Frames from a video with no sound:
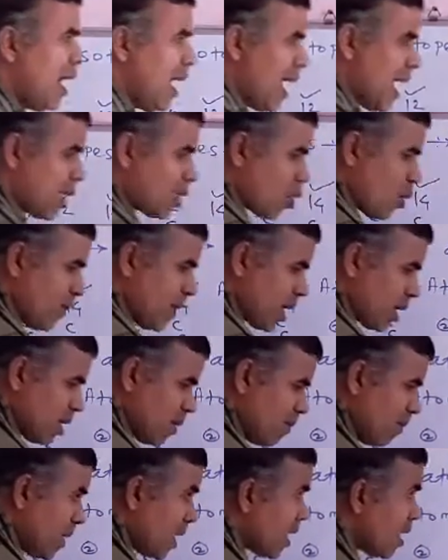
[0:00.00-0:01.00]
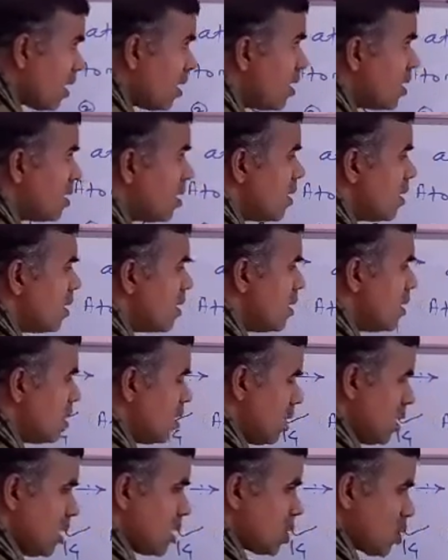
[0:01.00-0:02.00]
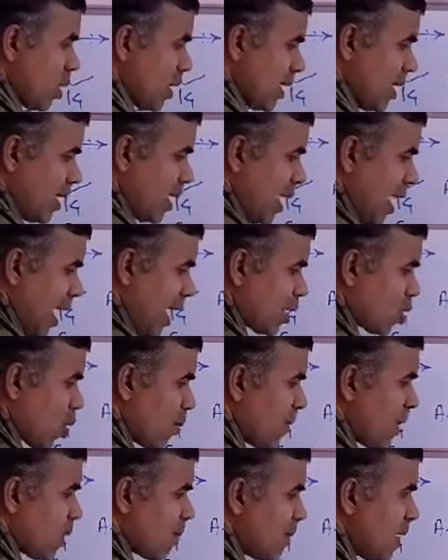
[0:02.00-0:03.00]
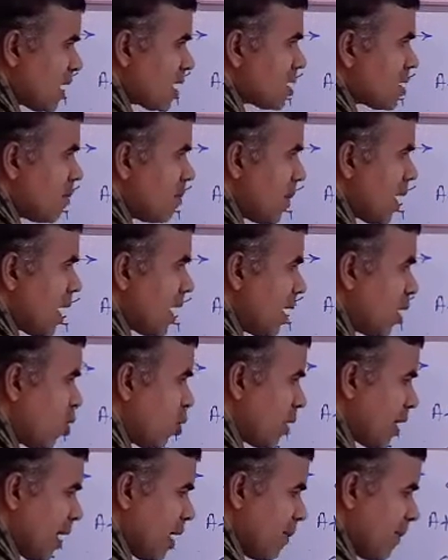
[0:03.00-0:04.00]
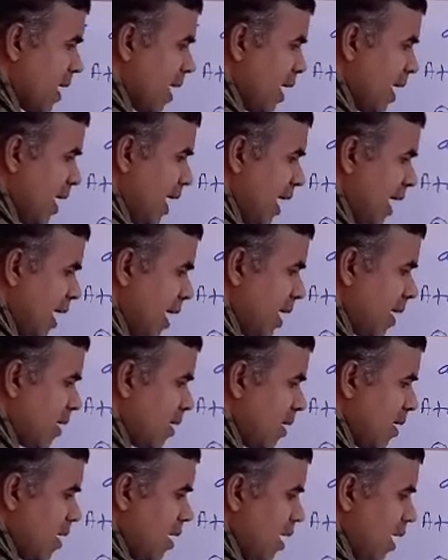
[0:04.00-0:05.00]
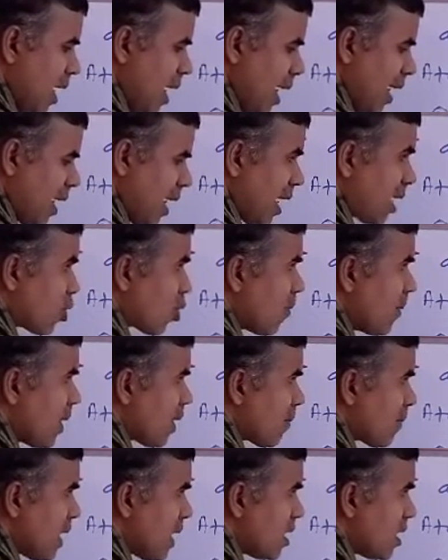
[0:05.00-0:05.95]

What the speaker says: Atomic mass number denoted by A and atomic